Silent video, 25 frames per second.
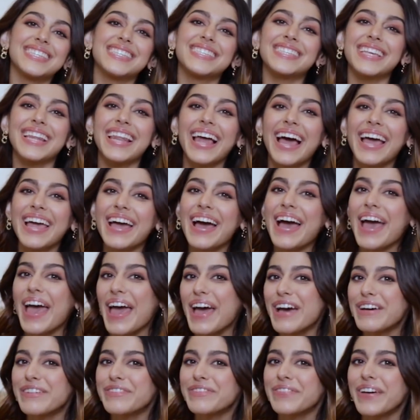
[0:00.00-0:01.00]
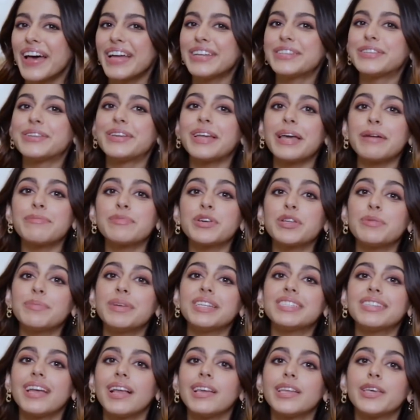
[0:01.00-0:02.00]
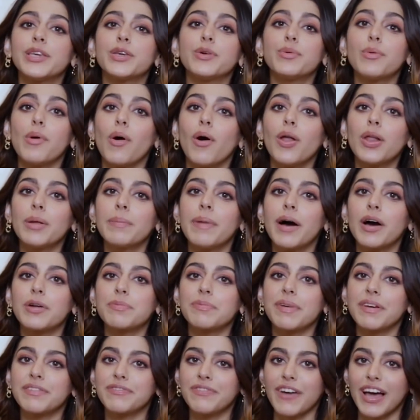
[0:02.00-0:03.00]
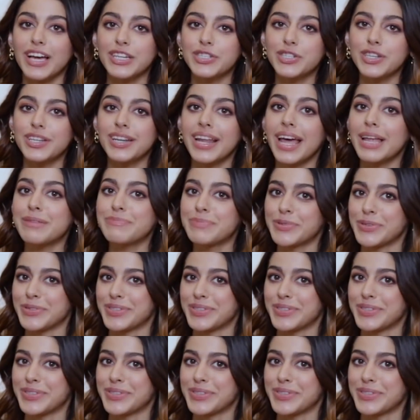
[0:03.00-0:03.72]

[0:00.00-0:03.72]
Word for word: this is Alaya F and today I'm going to be telling you all about my fashion and